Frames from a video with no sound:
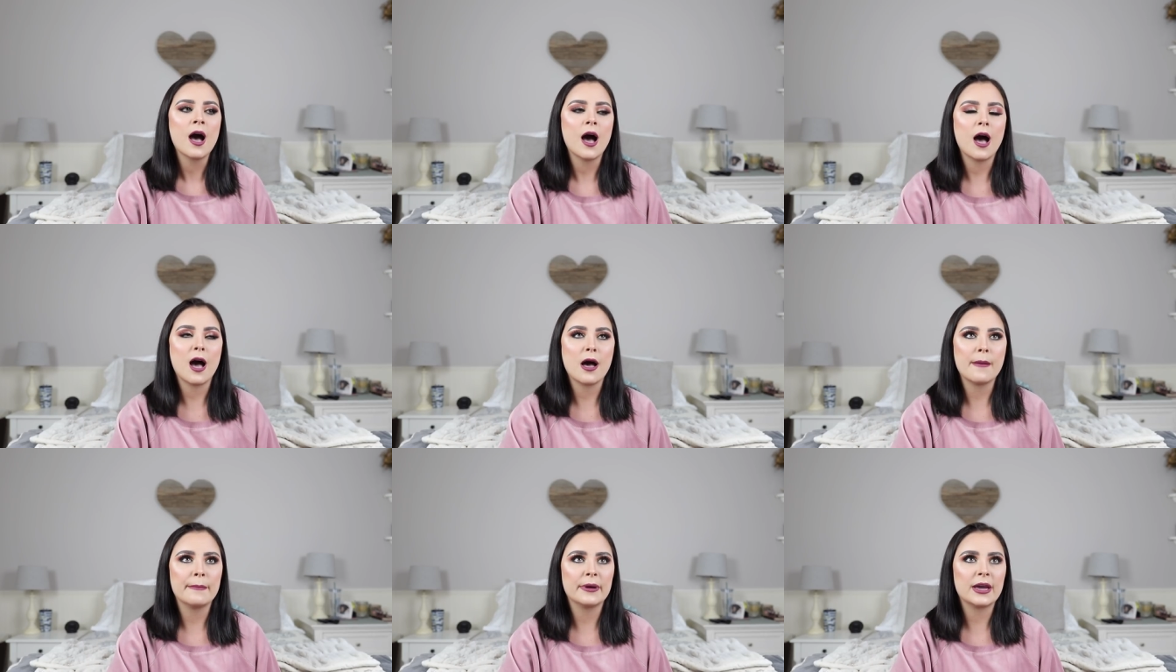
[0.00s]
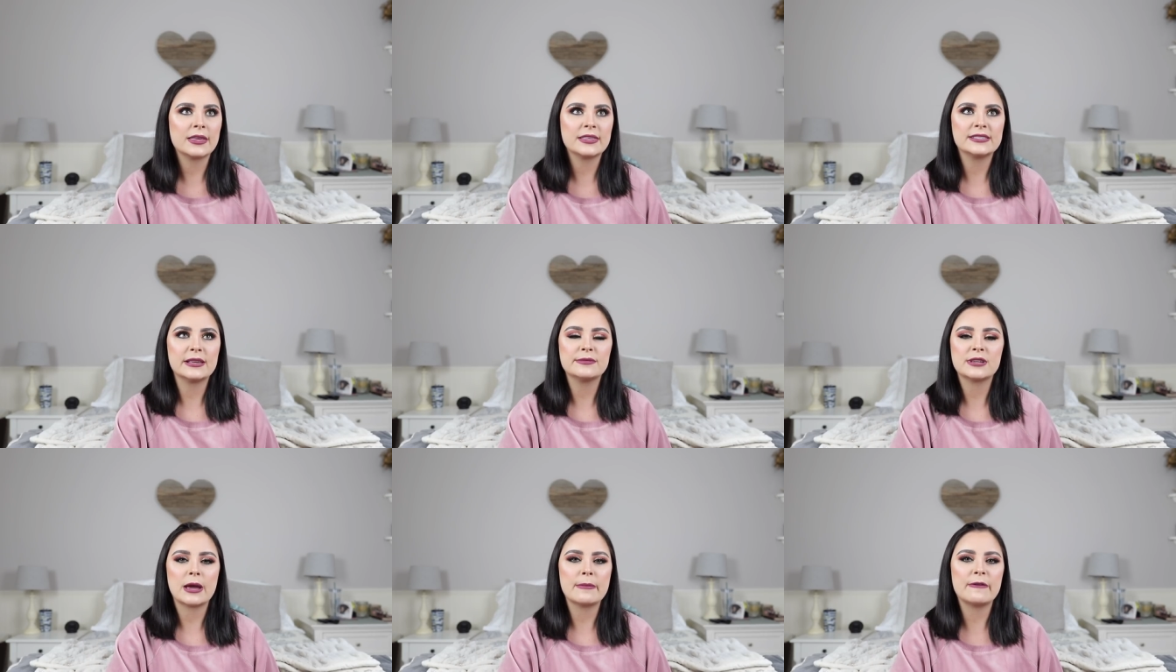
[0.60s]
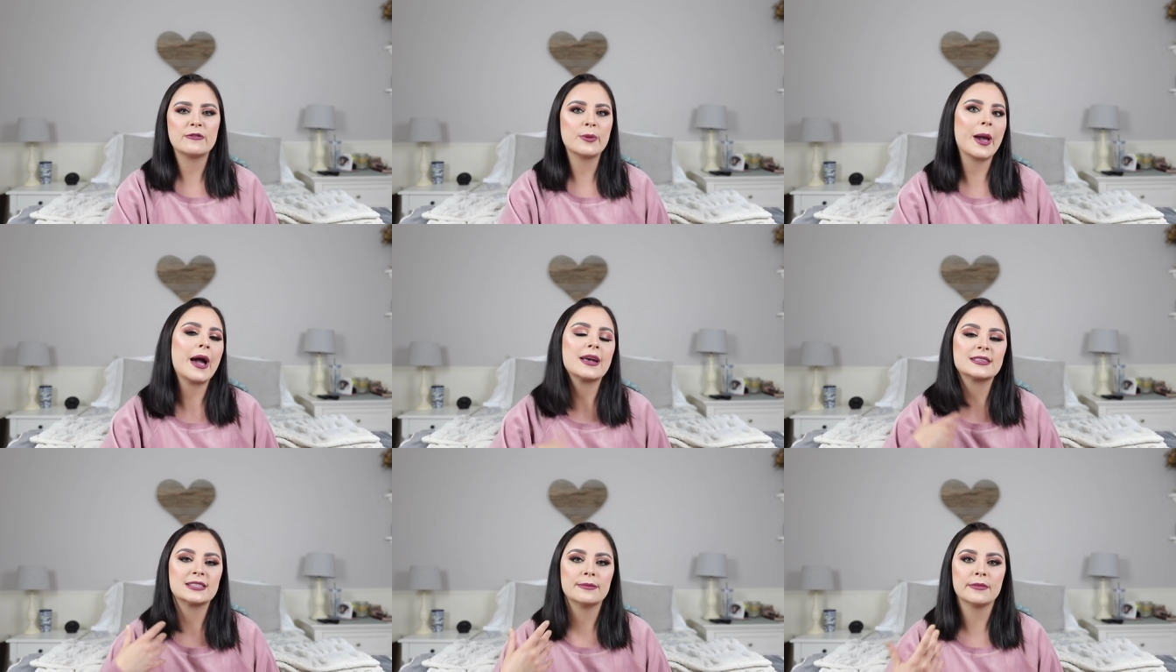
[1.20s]
But at the same time, if you
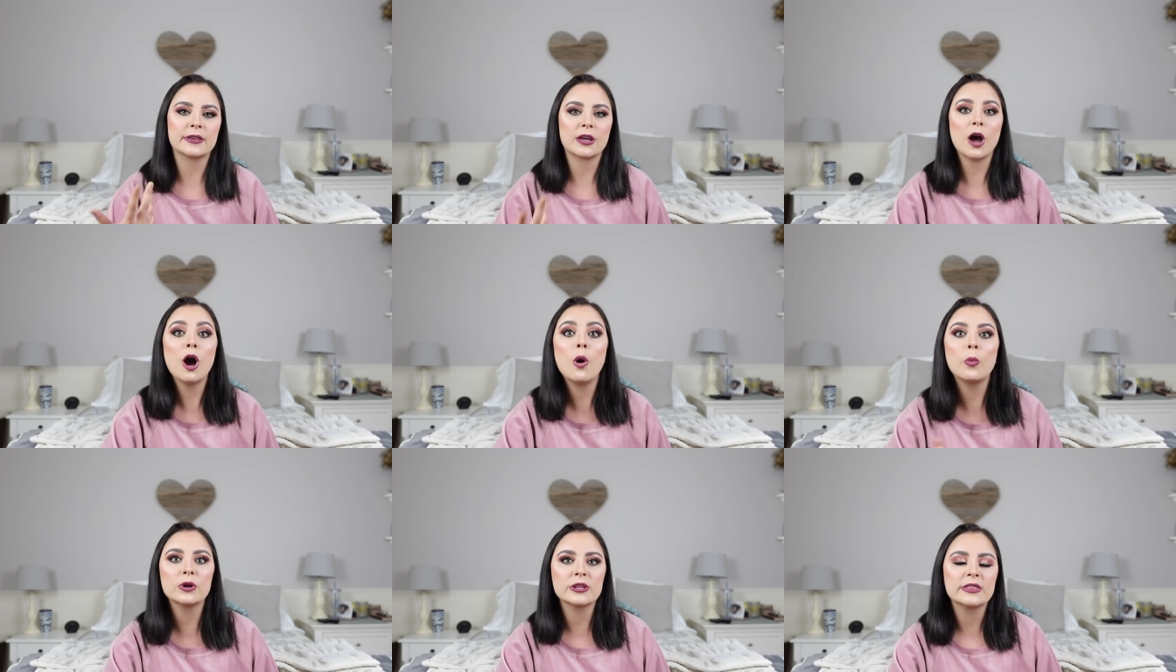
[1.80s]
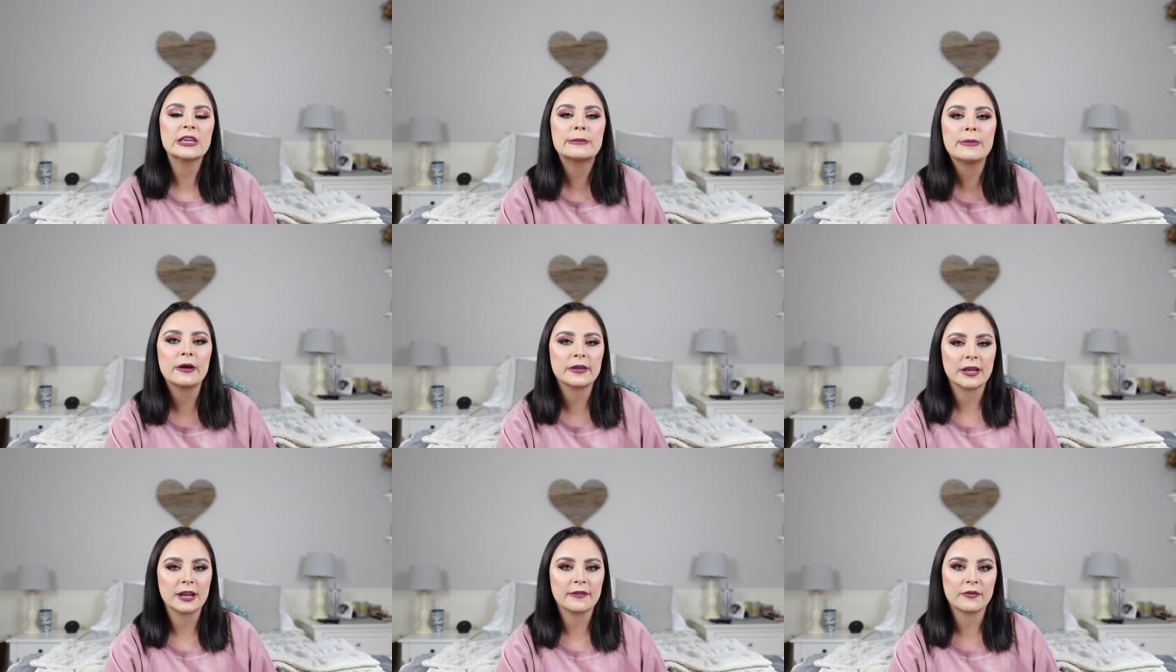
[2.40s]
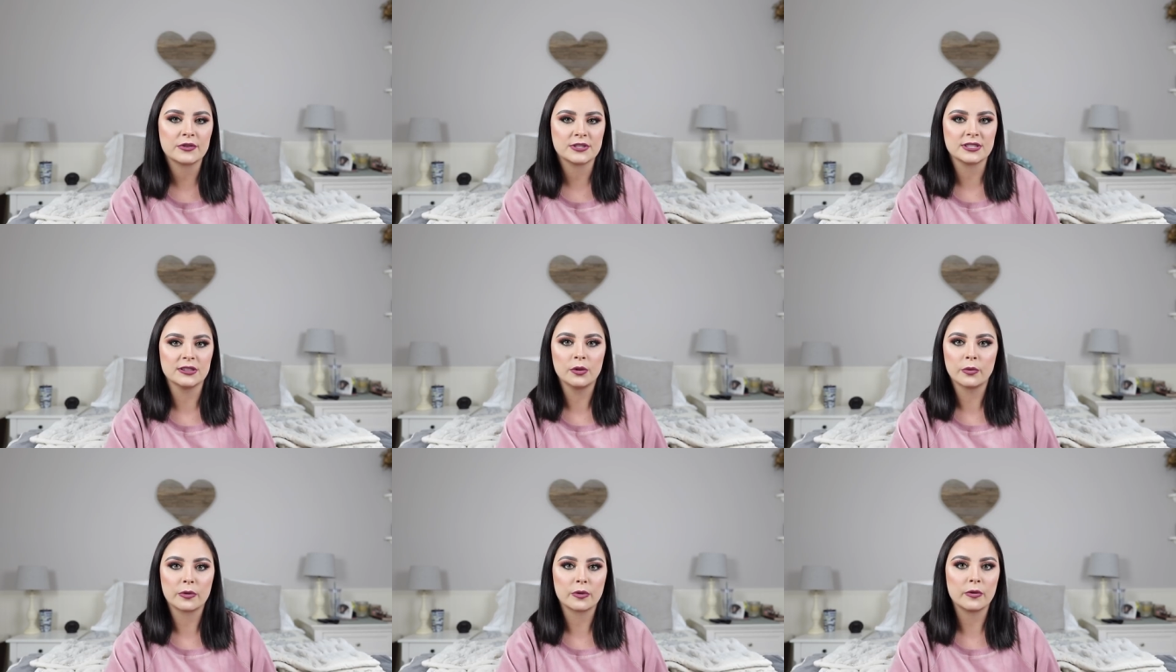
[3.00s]
ask them, like, oh, what do you think about Yenny versus
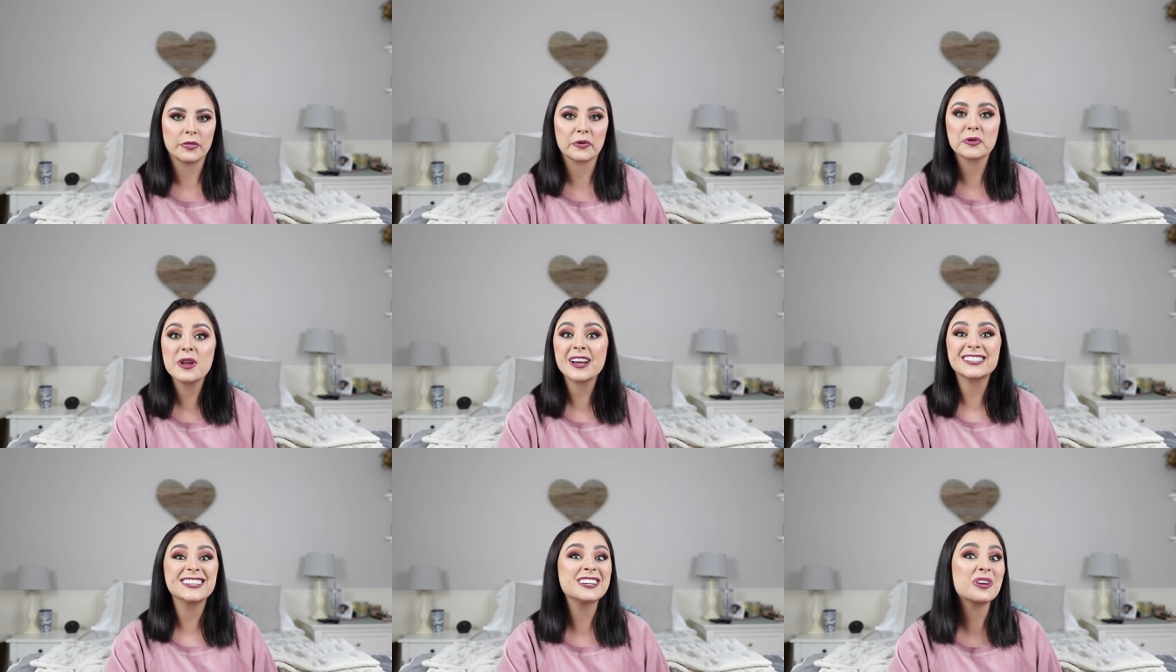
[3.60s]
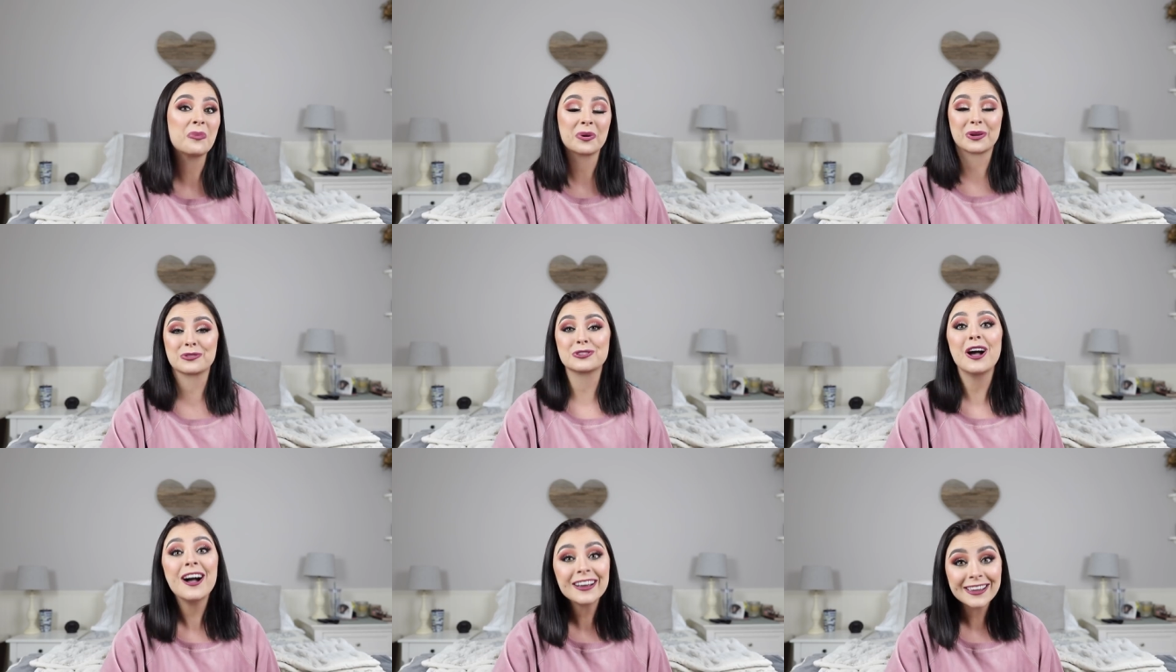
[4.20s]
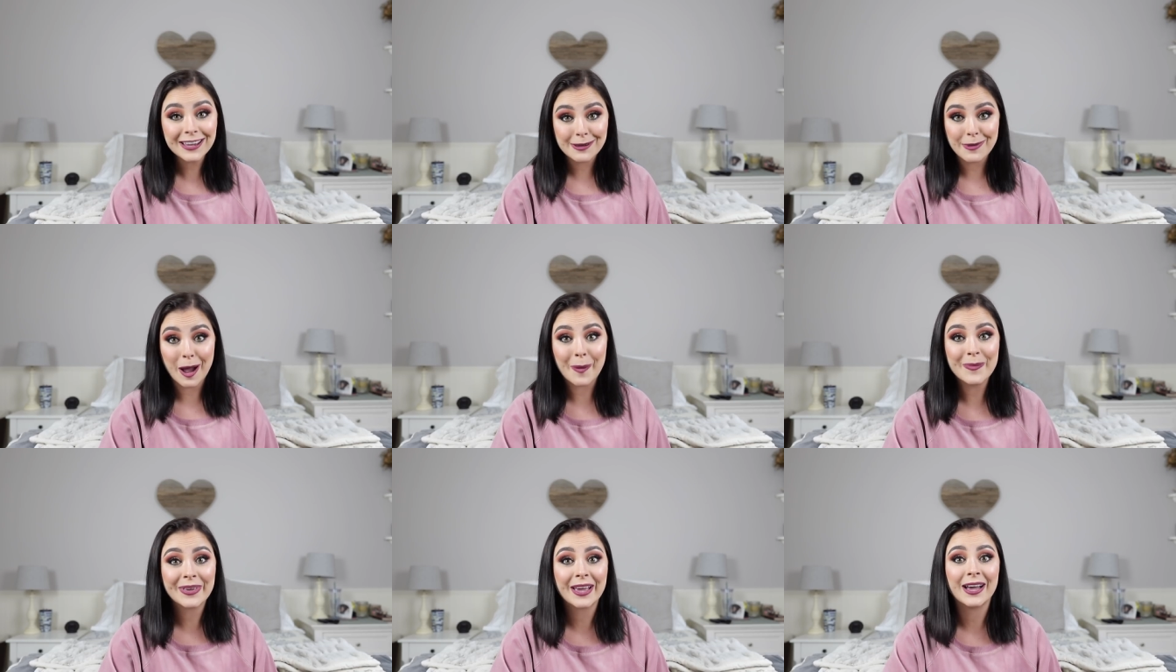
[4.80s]
Laurel? They're not gonna know what you're talking
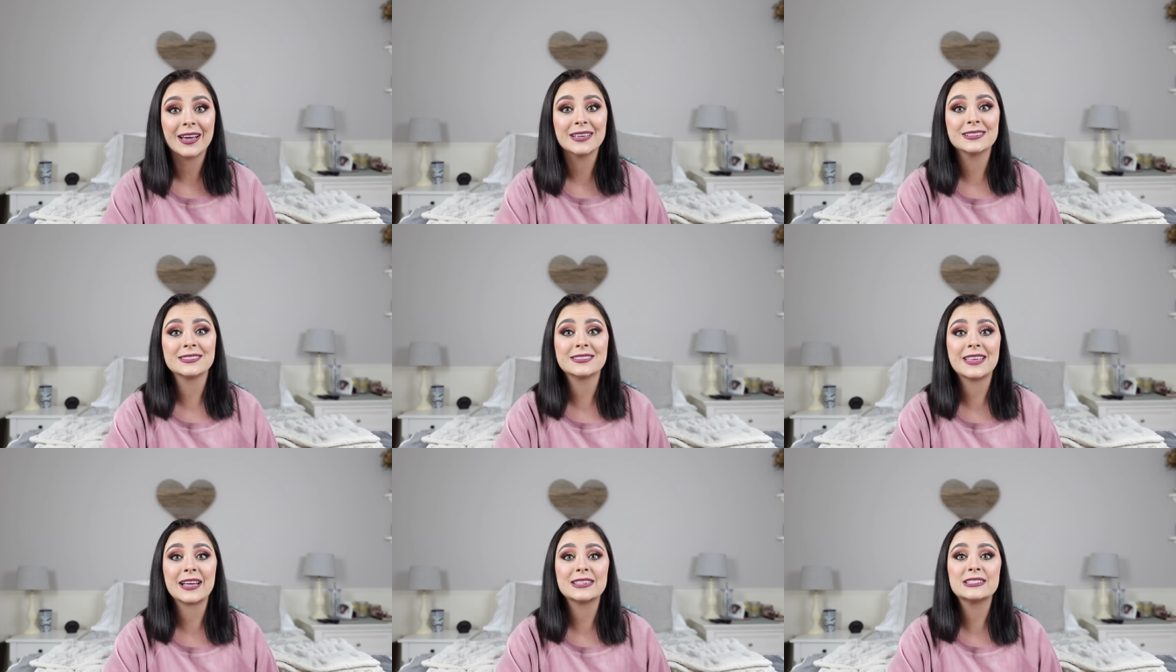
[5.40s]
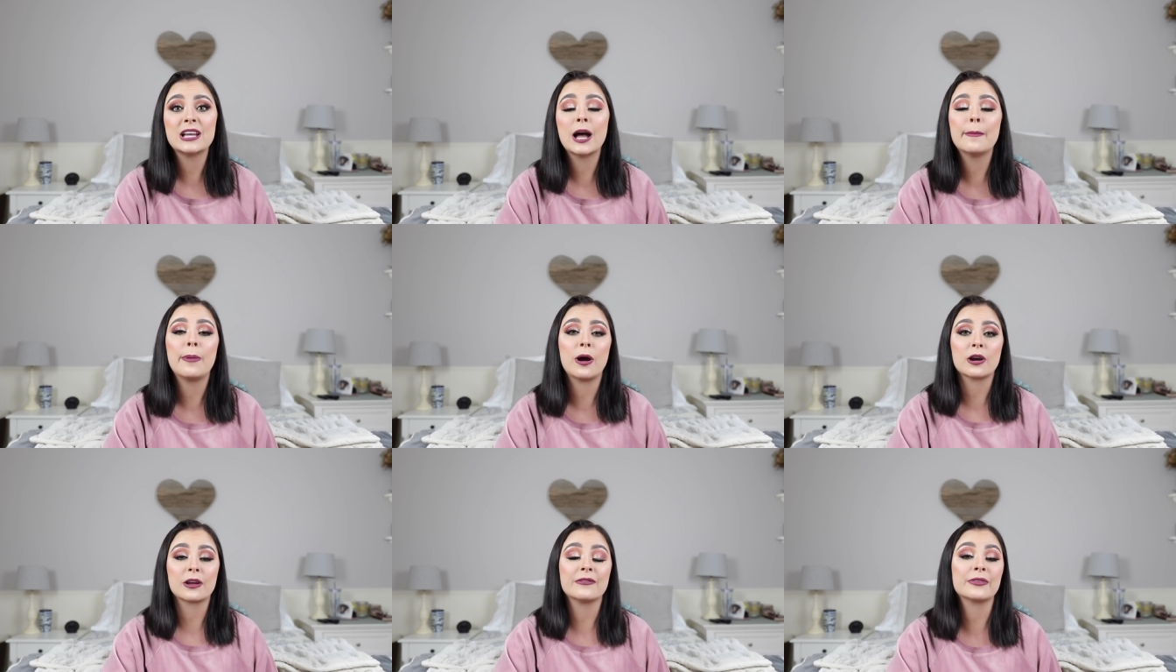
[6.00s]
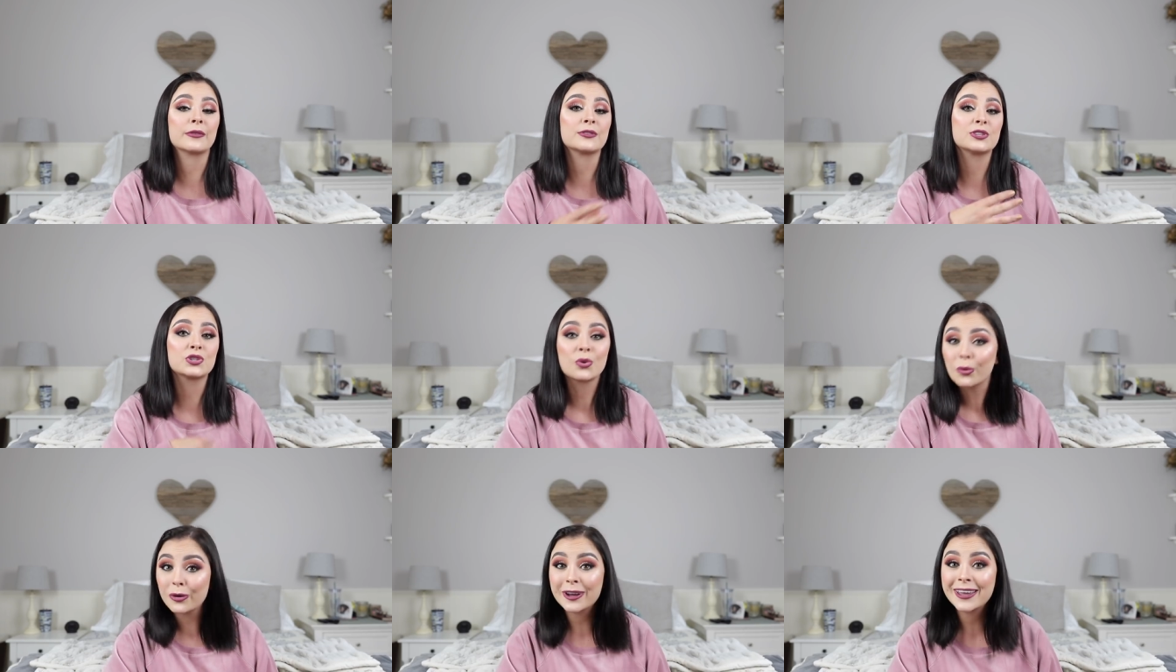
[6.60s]
about, because that's not a part of their
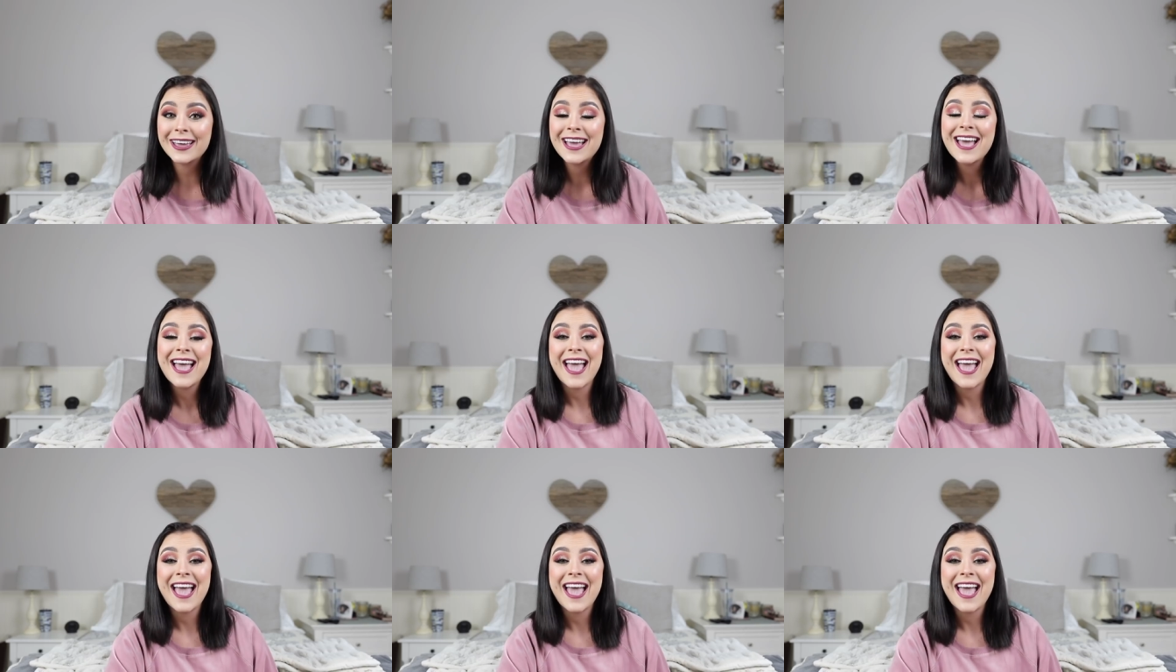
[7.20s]
story